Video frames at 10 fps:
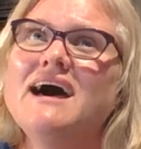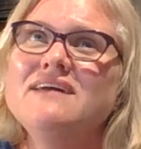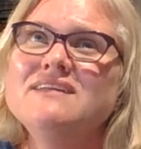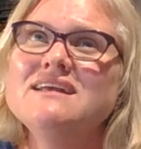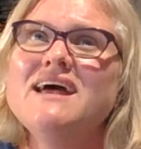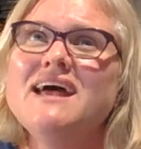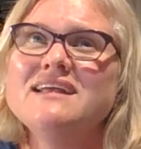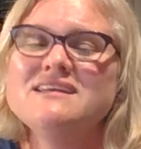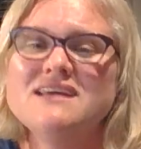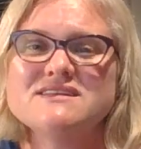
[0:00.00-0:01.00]
And then I
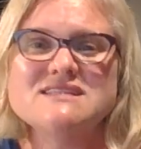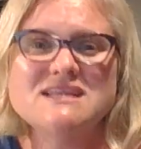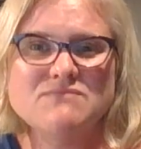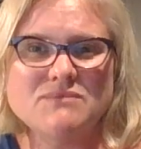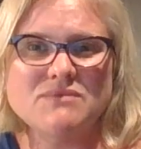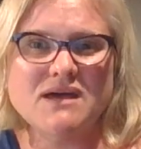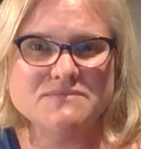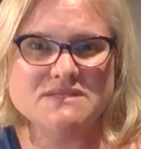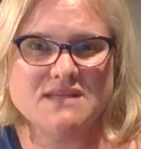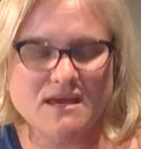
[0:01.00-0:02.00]
had another team member
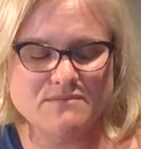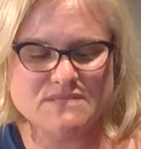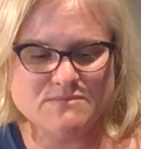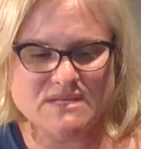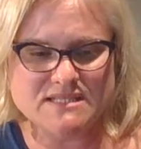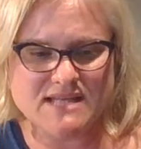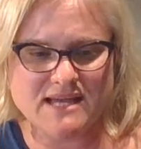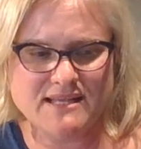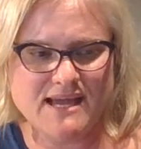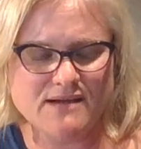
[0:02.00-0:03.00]
come come to me
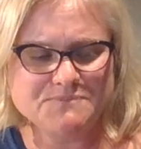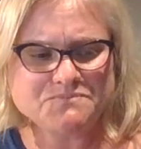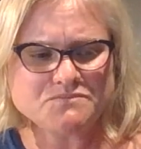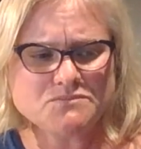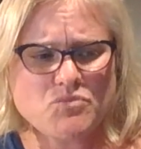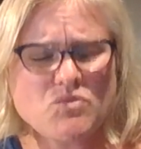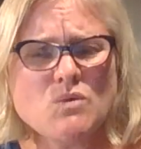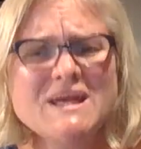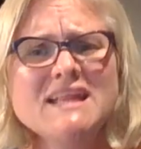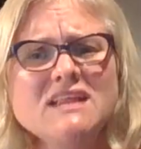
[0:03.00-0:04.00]
today. Now
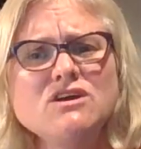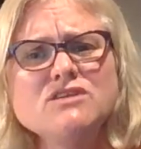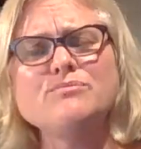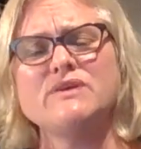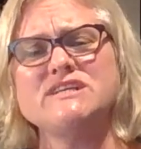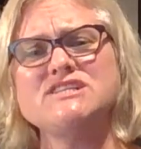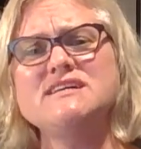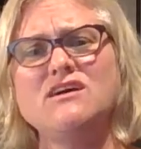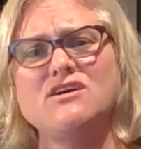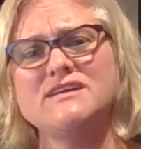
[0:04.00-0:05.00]
we get a lot of pressure
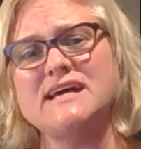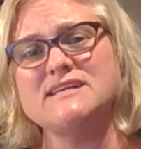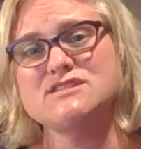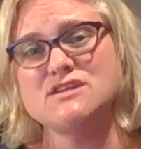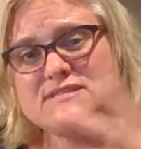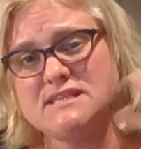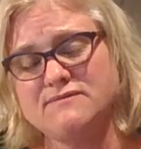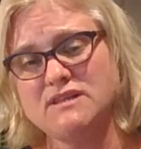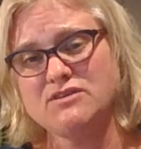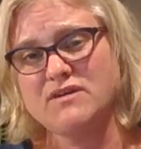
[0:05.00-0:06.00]
on our service
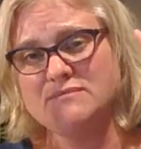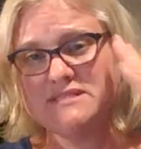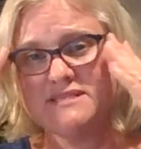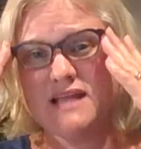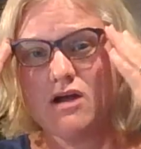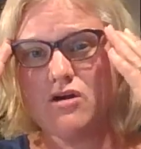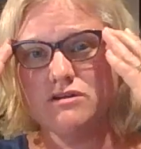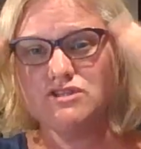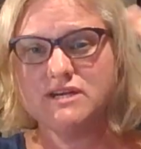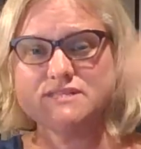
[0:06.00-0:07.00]
level agreements and our
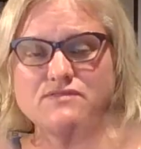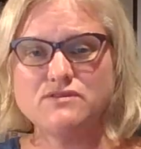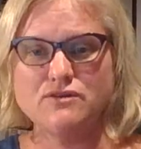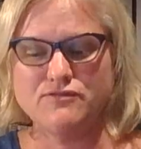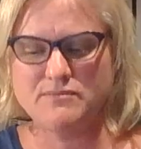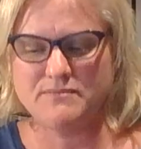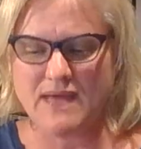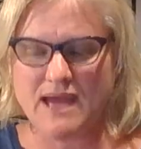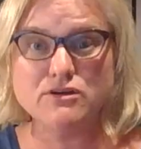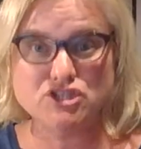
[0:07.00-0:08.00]
contracts for, from
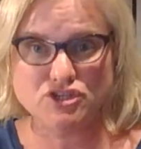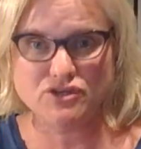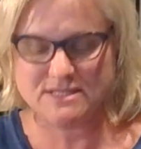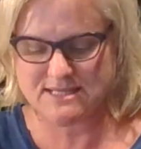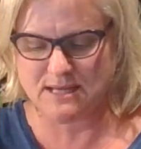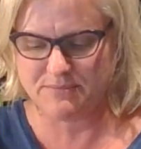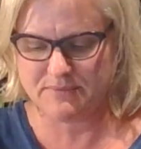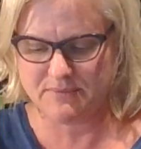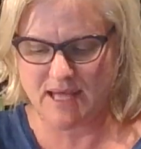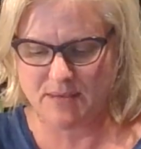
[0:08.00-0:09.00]
our insurance com
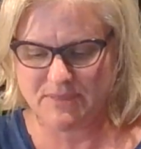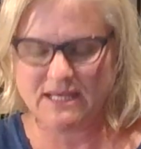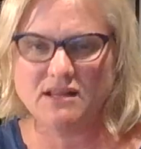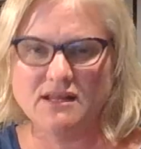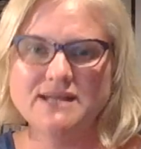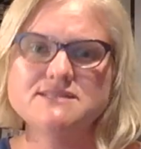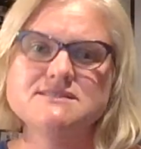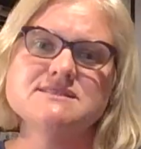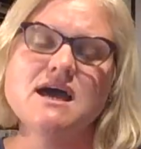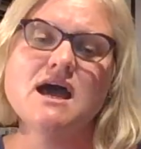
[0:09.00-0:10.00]
company
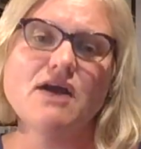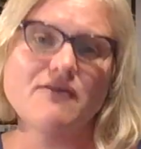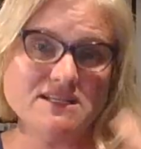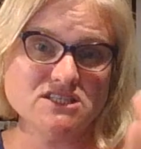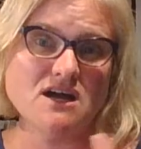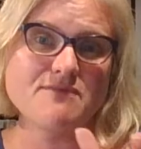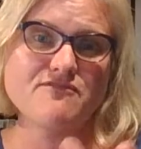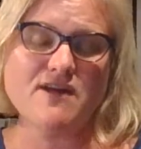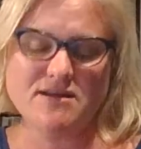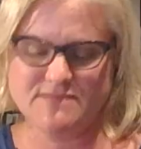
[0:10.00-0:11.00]
clients around
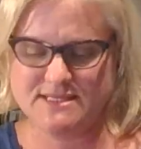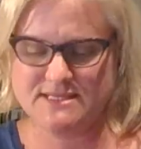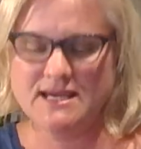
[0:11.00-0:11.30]
timeframes.